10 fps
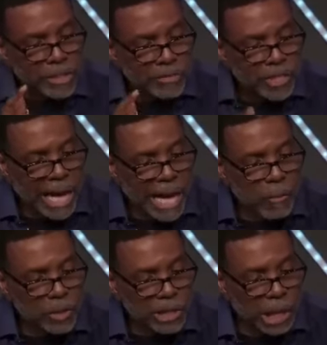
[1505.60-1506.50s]
of
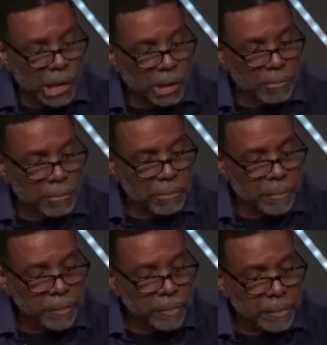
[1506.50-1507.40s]
time was come,
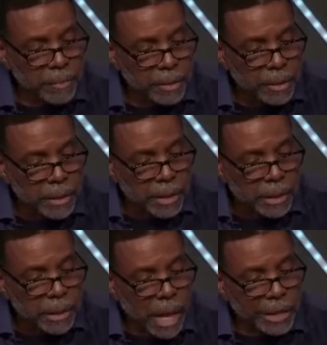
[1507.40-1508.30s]

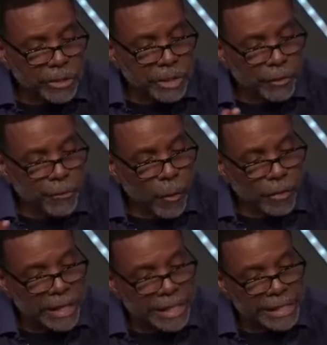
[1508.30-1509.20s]
God sent
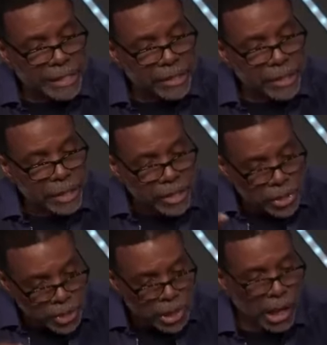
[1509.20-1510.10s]
forth his
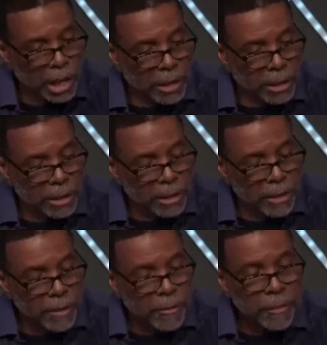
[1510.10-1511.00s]
son,
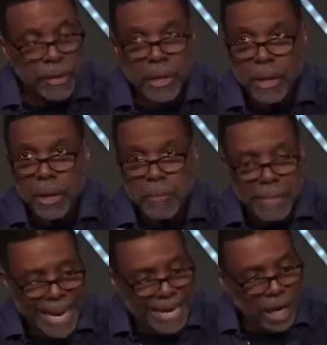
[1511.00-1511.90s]

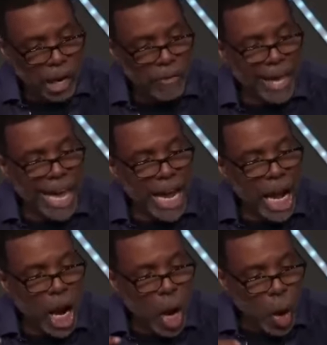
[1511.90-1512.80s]
made of
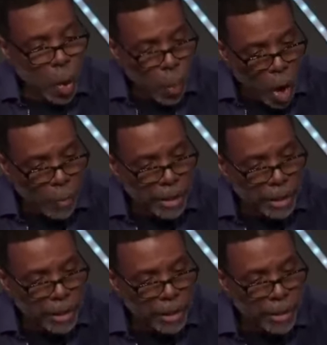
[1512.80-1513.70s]
a
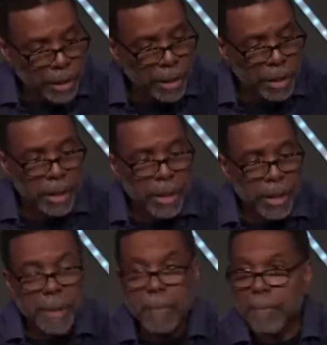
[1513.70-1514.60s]
woman,
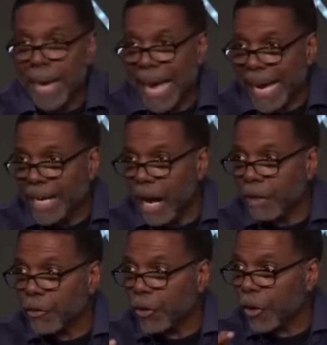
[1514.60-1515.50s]
made
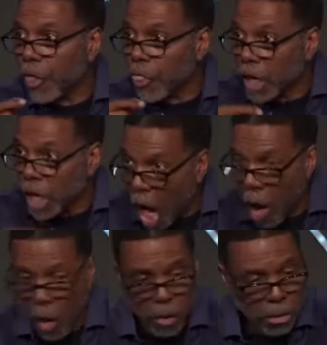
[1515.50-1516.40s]
under the
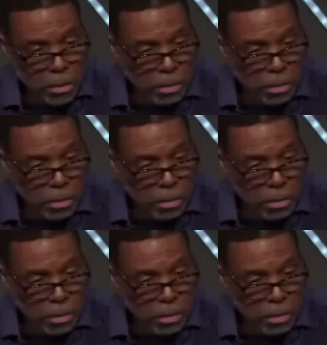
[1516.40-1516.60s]
law.